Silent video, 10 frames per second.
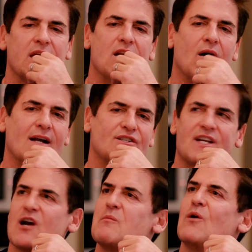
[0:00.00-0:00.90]
I just
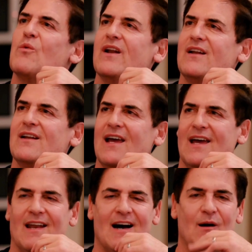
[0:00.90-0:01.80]
care about winning,
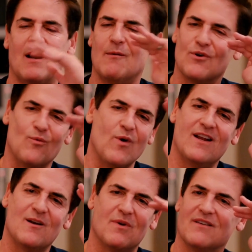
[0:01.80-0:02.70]
and I'll put
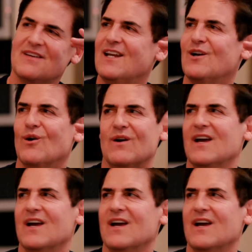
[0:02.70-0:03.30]
winning above ego